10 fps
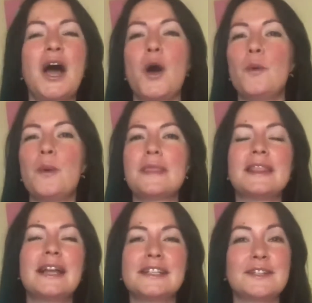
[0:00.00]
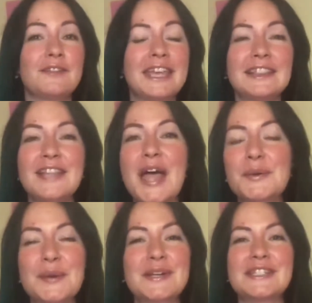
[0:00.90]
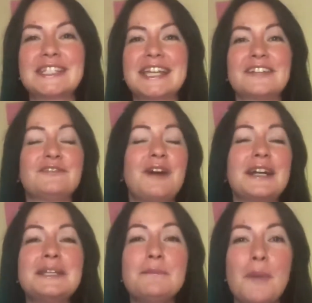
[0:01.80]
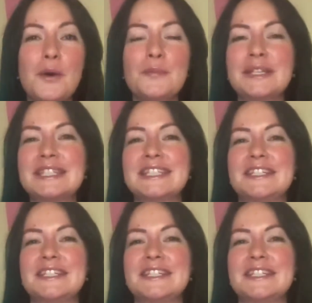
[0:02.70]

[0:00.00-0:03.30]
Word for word: with lots of hilarious and funny moments.